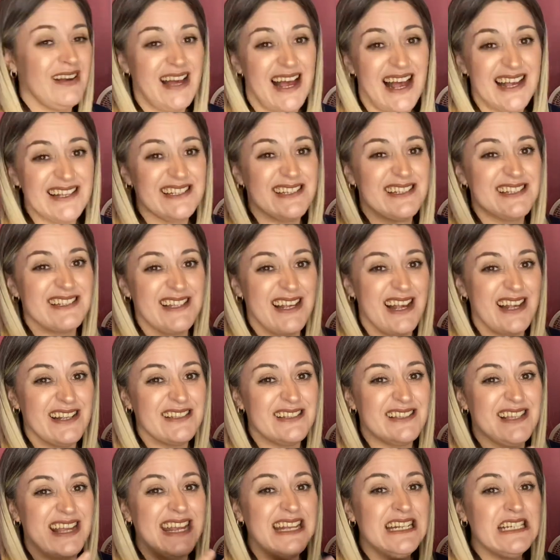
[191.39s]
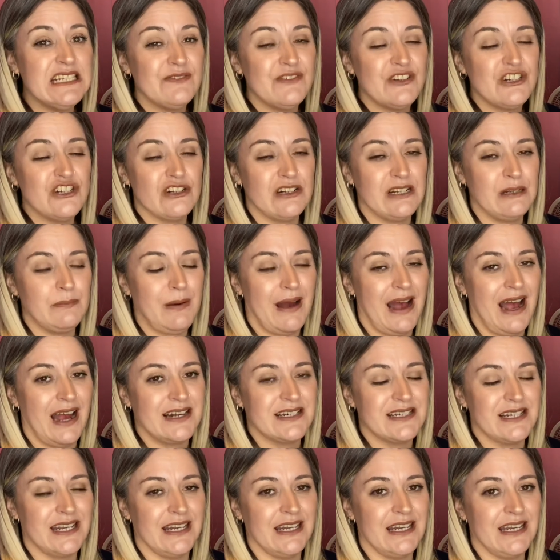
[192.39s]
as it says, they're individually
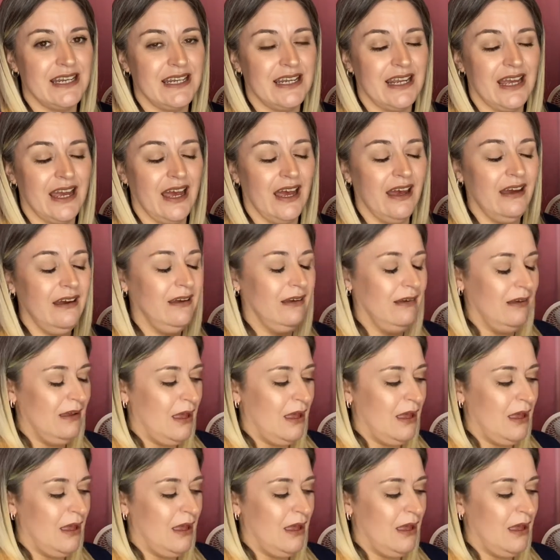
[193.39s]
packed in here.